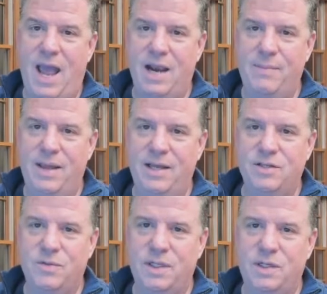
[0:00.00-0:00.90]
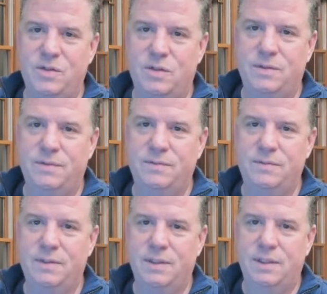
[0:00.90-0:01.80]
Academy is really cool.
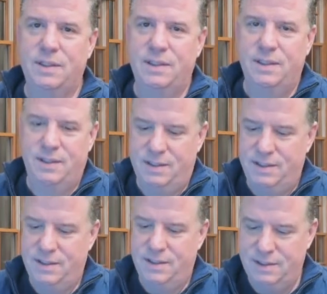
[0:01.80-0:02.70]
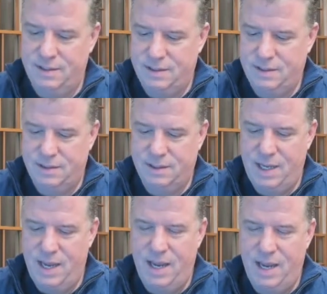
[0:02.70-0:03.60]

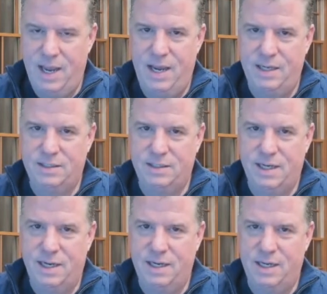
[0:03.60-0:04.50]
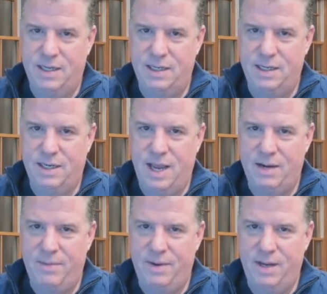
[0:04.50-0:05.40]
KAH Khan
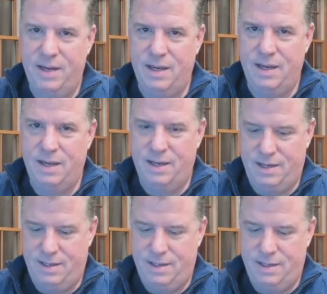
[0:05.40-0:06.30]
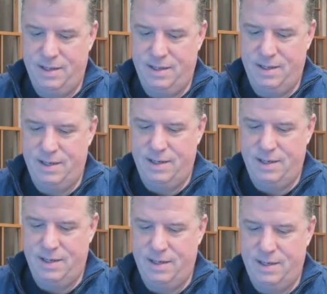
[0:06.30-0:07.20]
Academy.
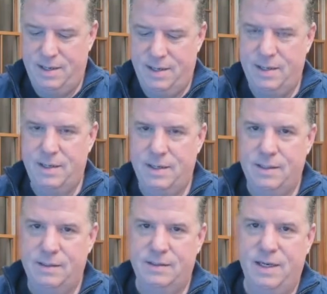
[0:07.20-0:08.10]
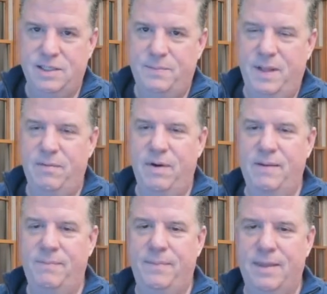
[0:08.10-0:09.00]
Did I spell it
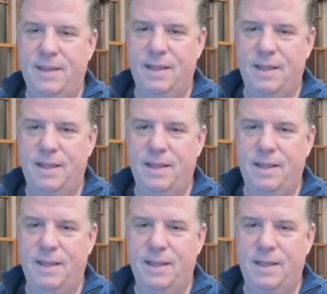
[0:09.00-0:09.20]
right?